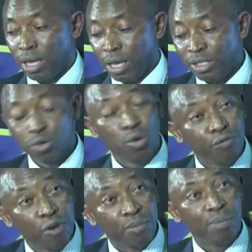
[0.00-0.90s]
it's good
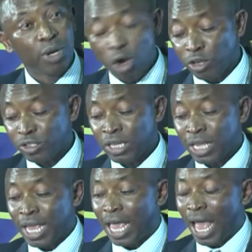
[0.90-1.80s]
for me, because
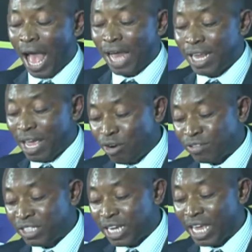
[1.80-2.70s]
at the end of
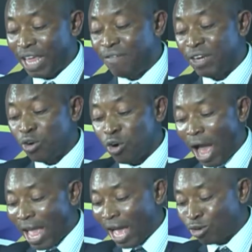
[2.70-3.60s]
the day, even though
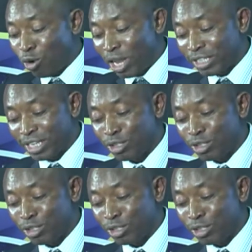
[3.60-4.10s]
I had collected